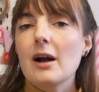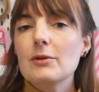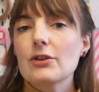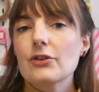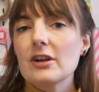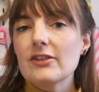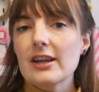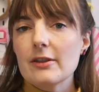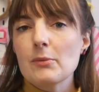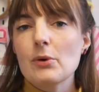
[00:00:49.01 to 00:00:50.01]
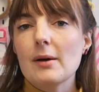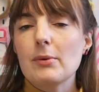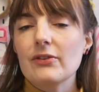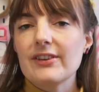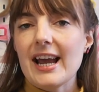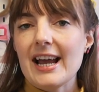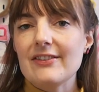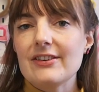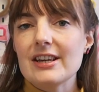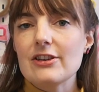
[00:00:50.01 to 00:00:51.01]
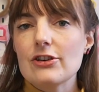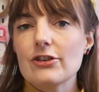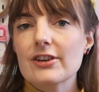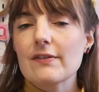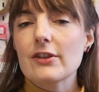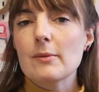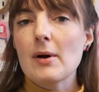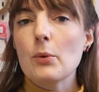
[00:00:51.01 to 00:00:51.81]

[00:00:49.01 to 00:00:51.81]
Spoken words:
I'm just trying to get them all up onto Etsy to just give them